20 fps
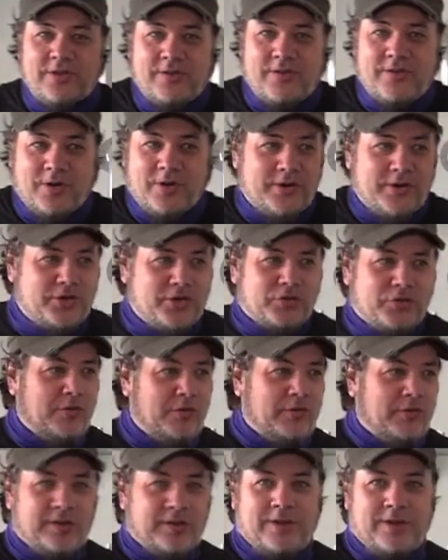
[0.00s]
you go to
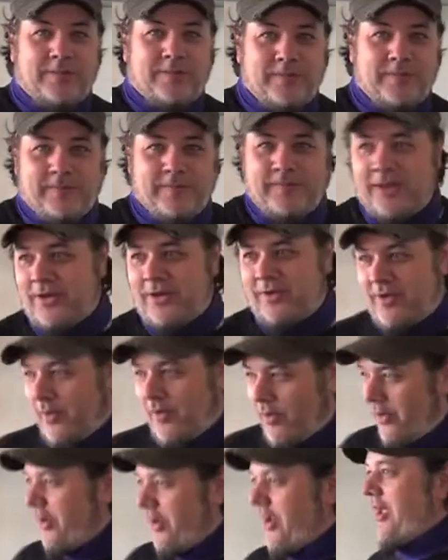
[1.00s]
Jerusalem and you
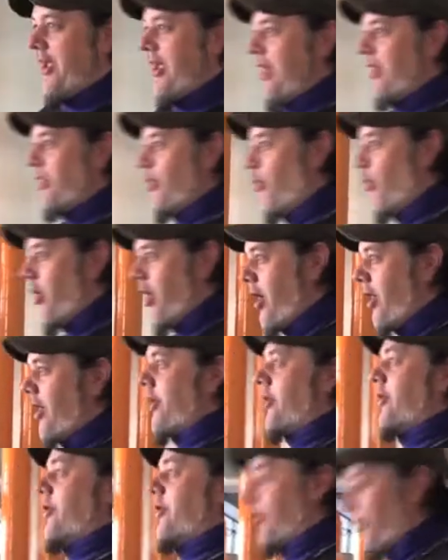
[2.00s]
go head the
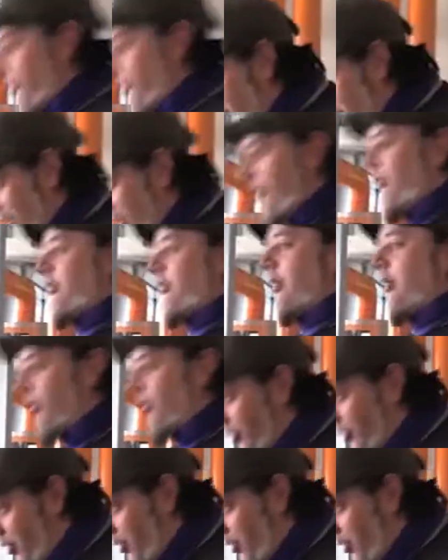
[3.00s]
wall and you're just doing this against the